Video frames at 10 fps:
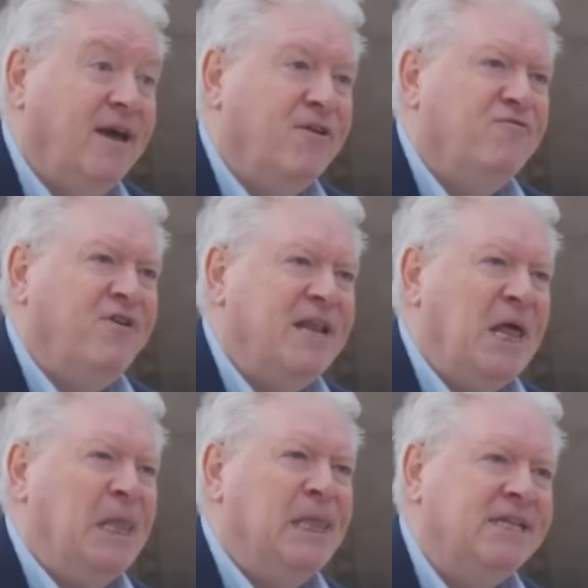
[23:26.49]
and very
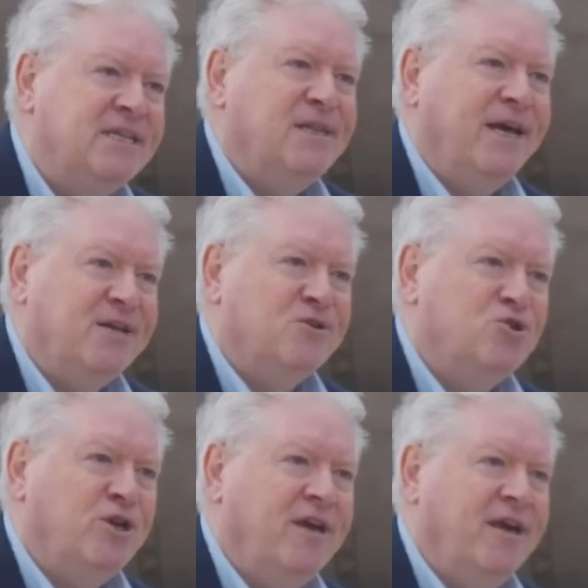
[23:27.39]
little
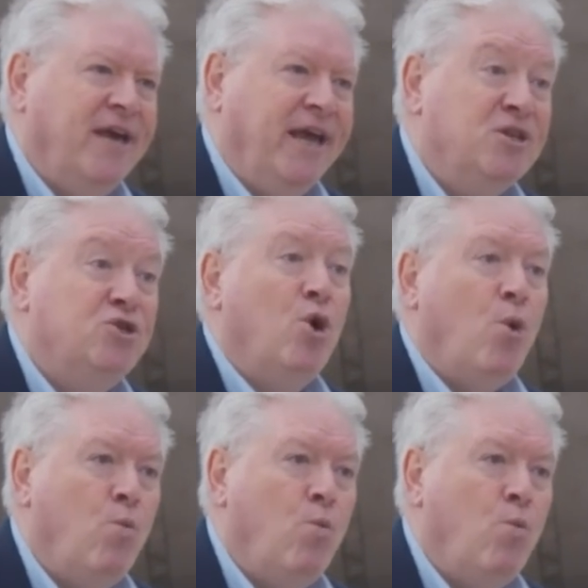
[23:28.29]
energy into